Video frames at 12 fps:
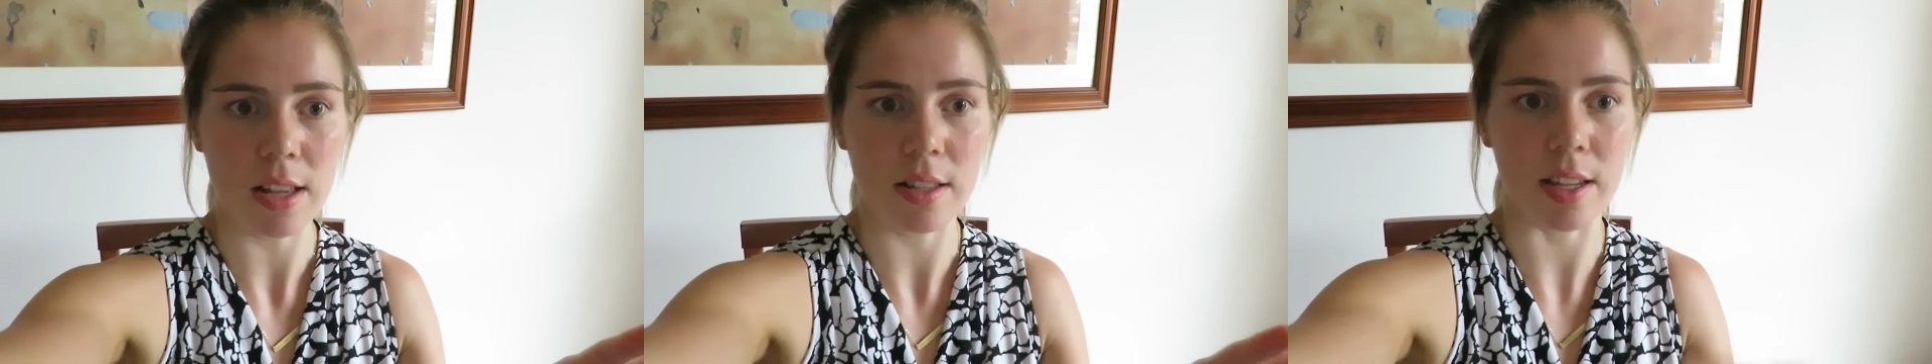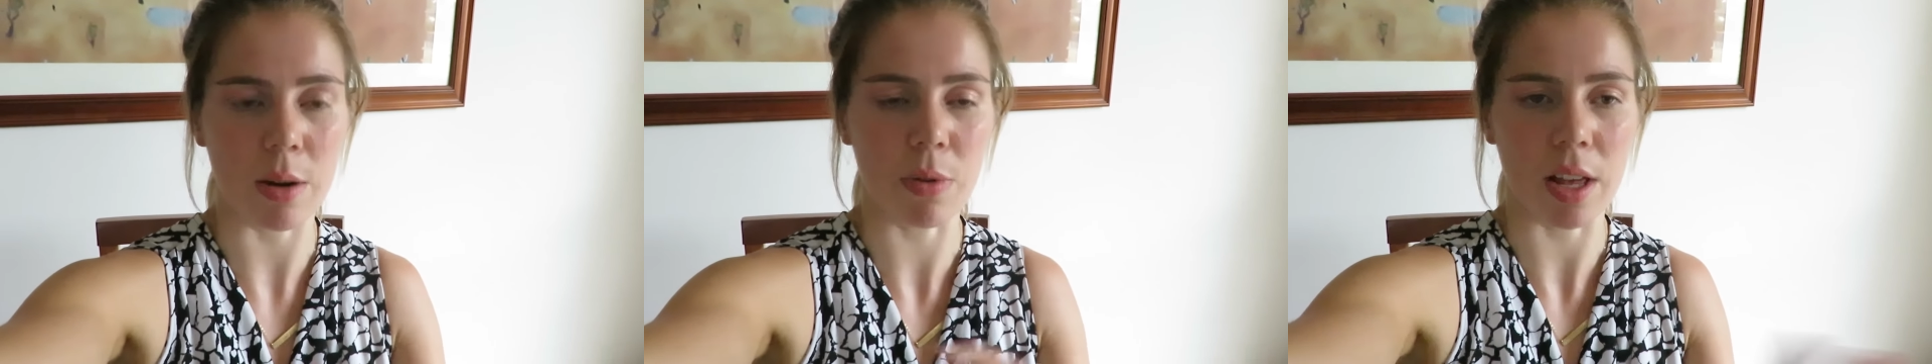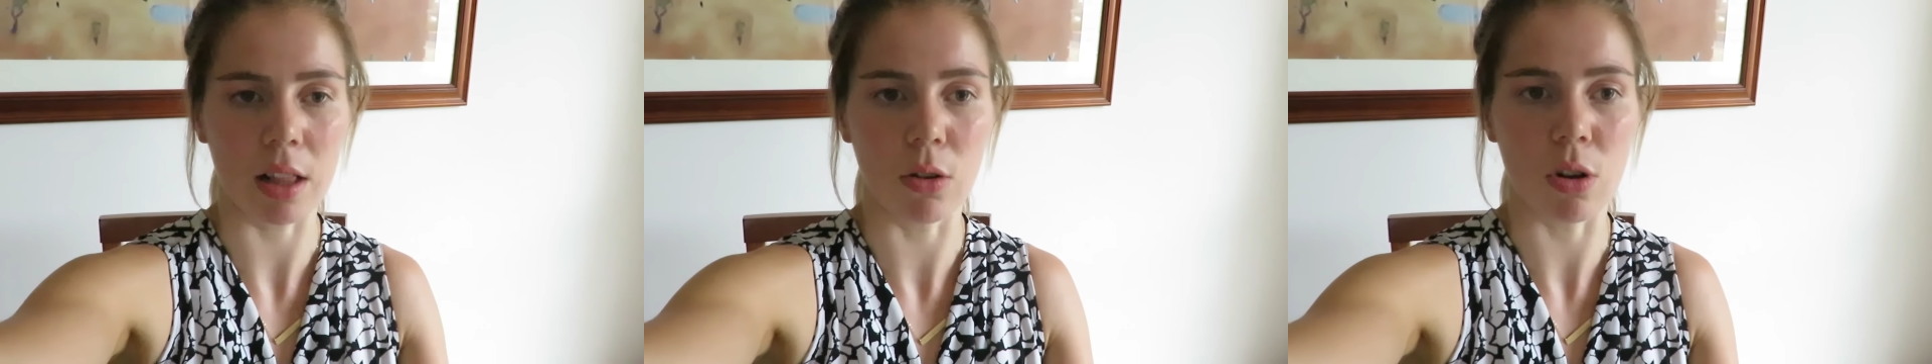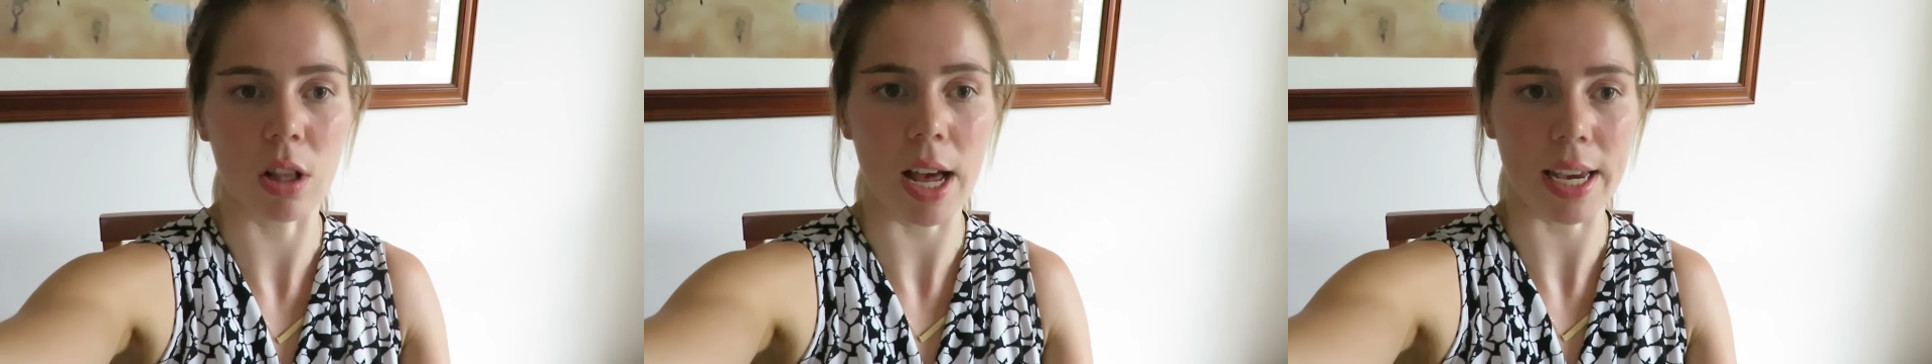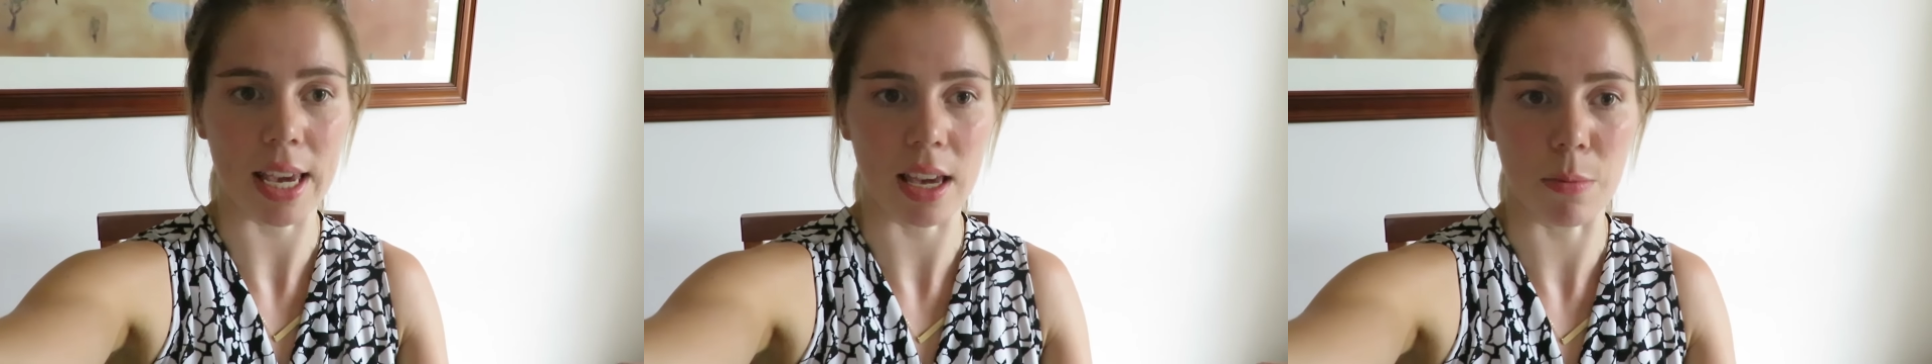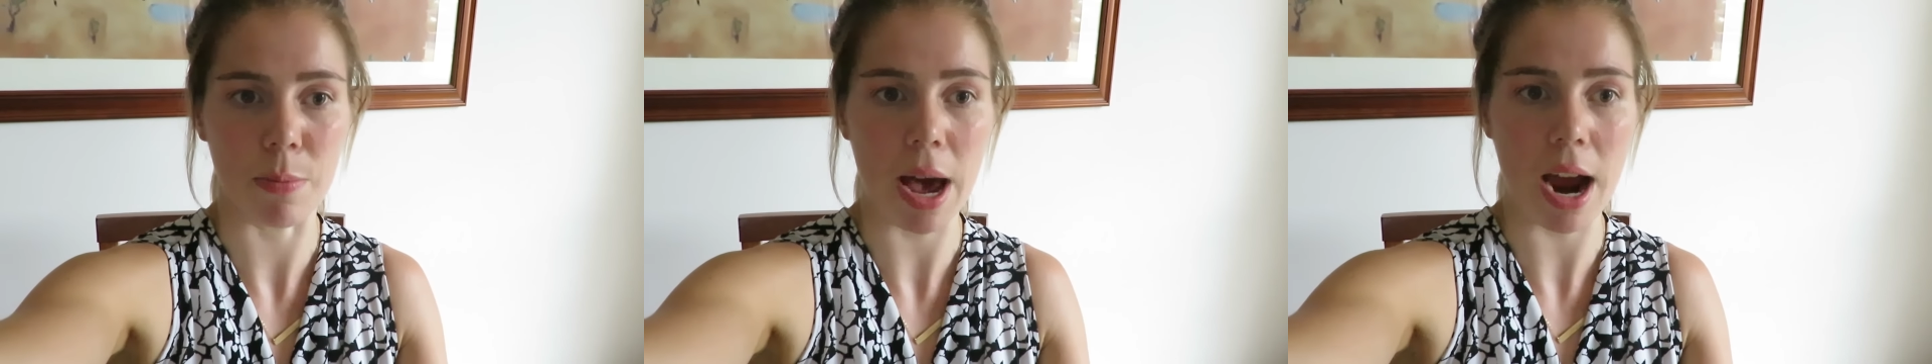see what they look like in
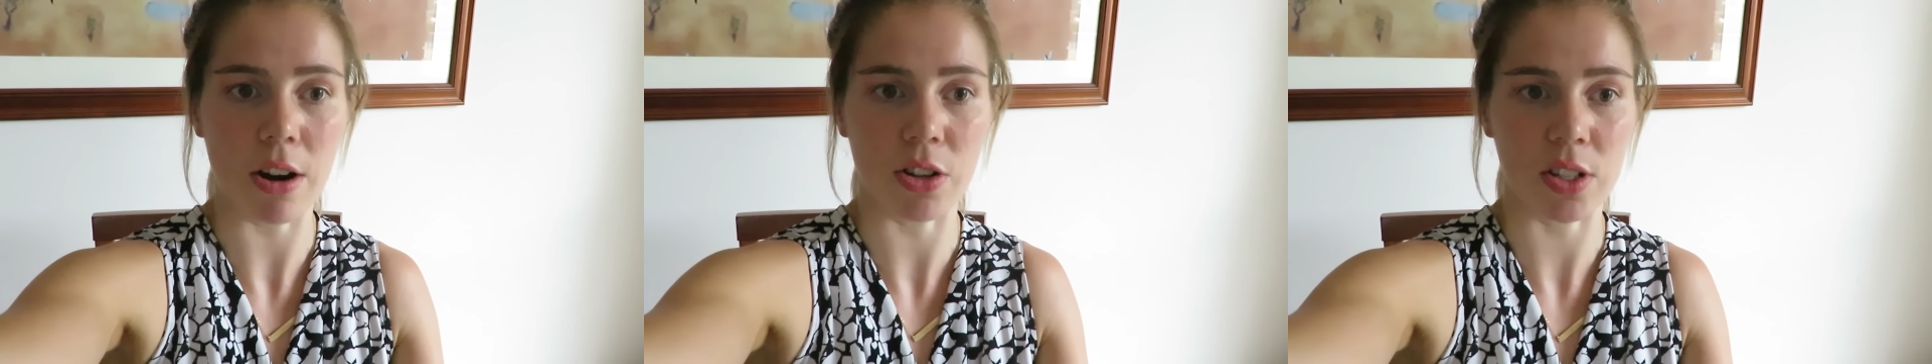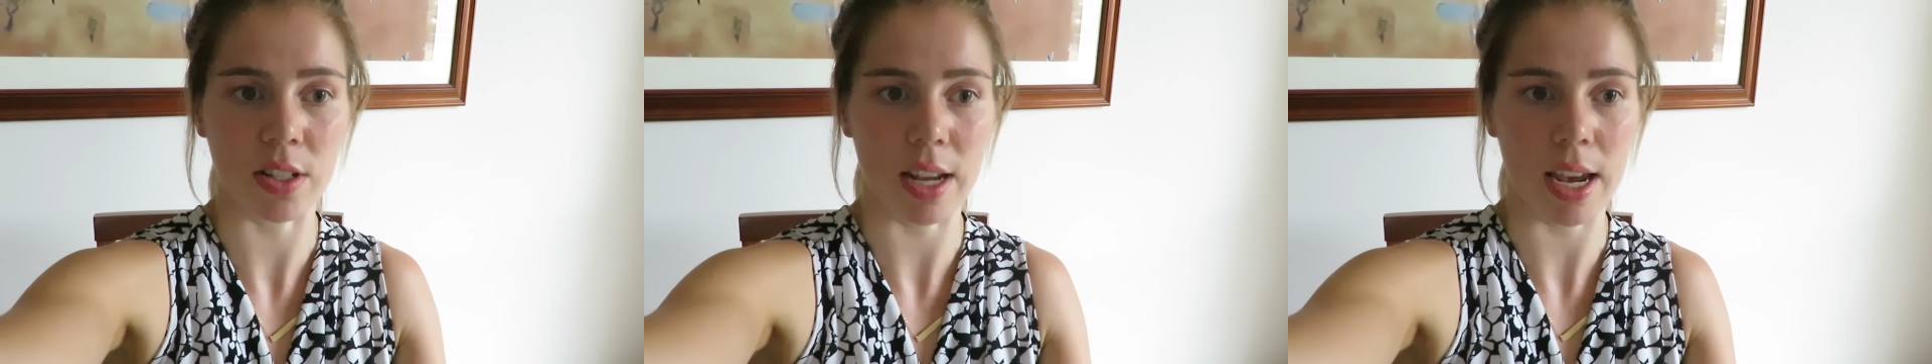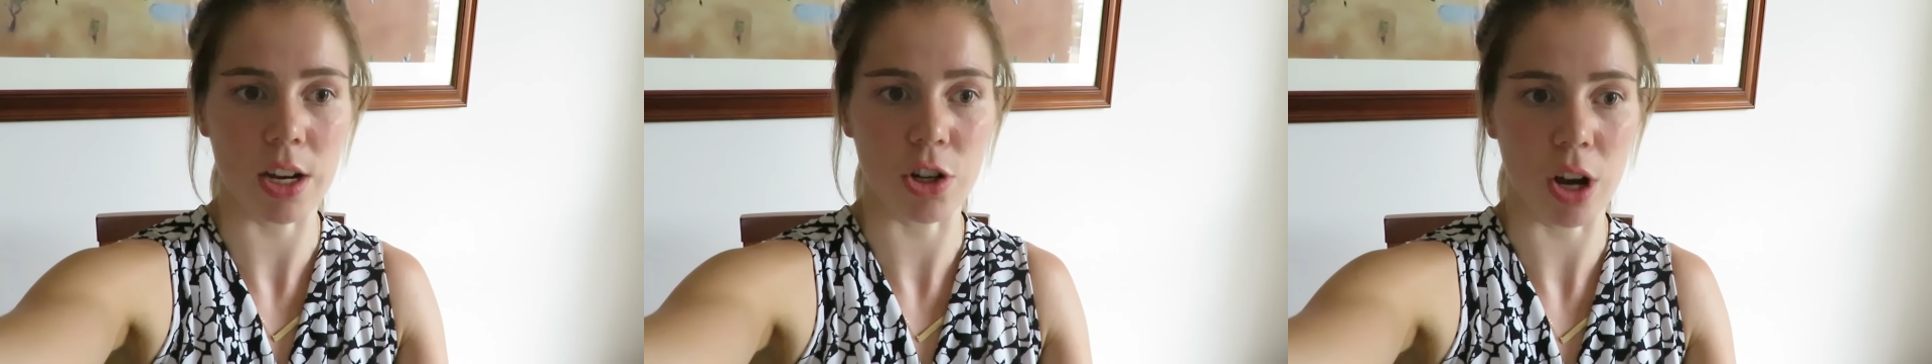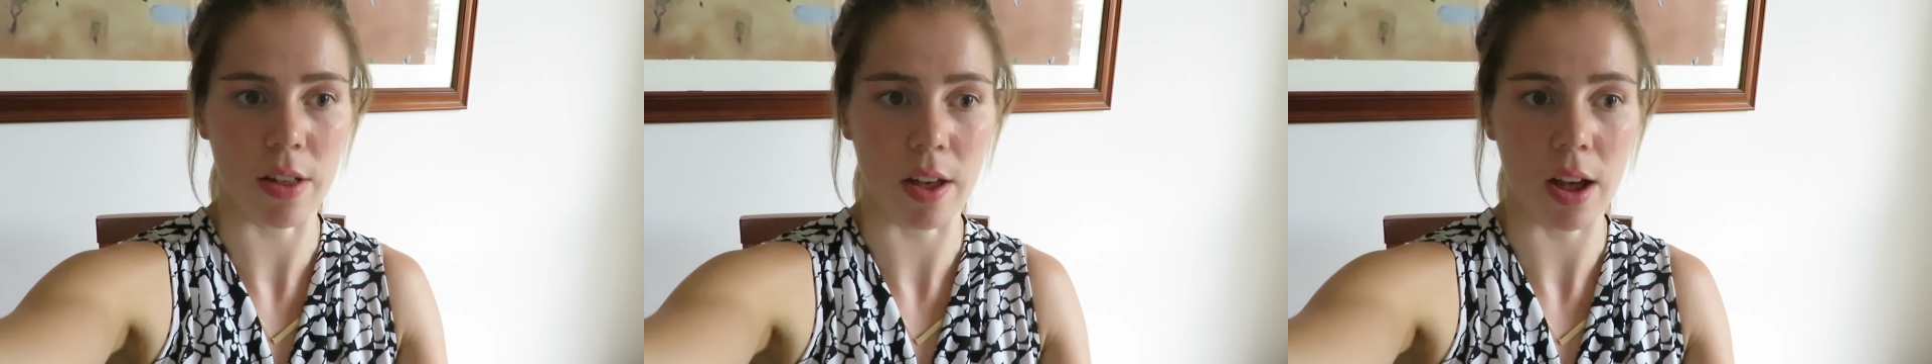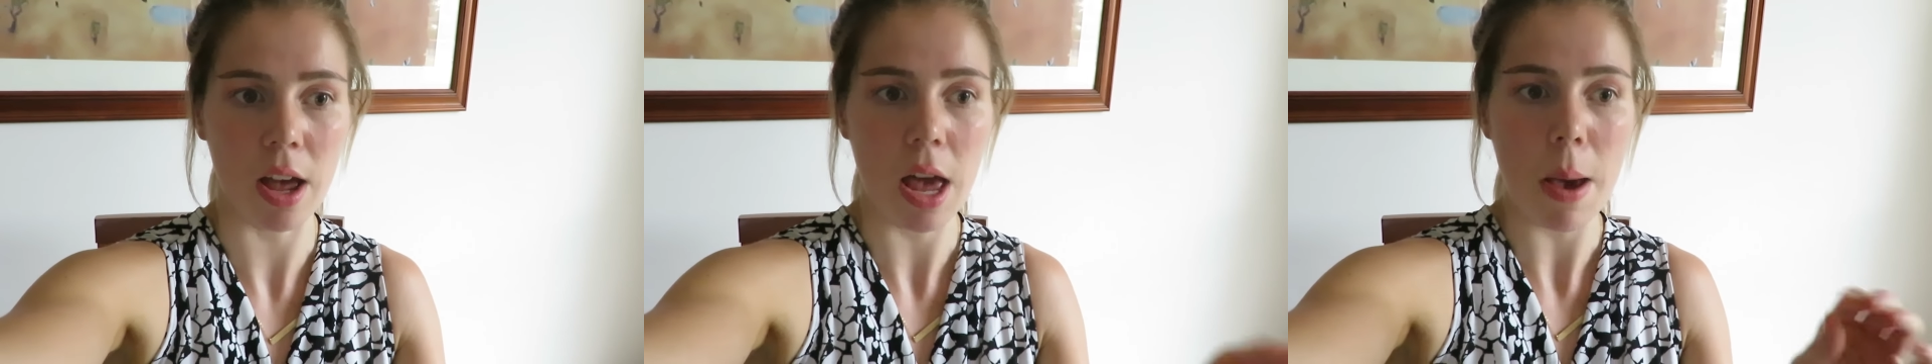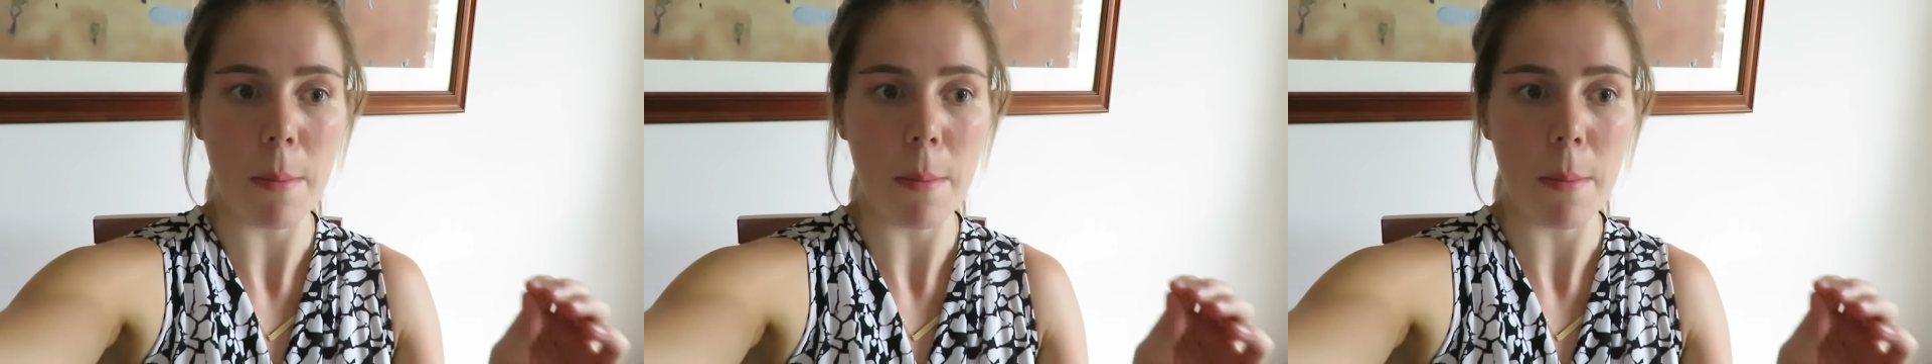comparison to each other,